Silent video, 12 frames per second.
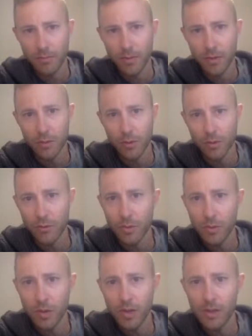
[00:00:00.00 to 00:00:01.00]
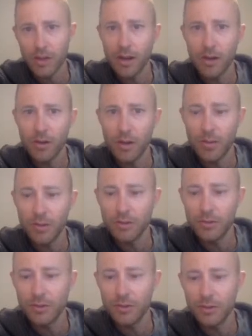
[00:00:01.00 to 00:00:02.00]
And what a free body diagram
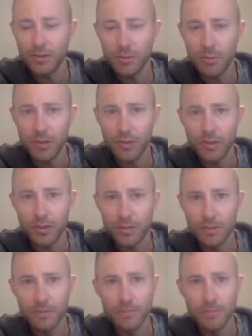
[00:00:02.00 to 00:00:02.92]
is a picture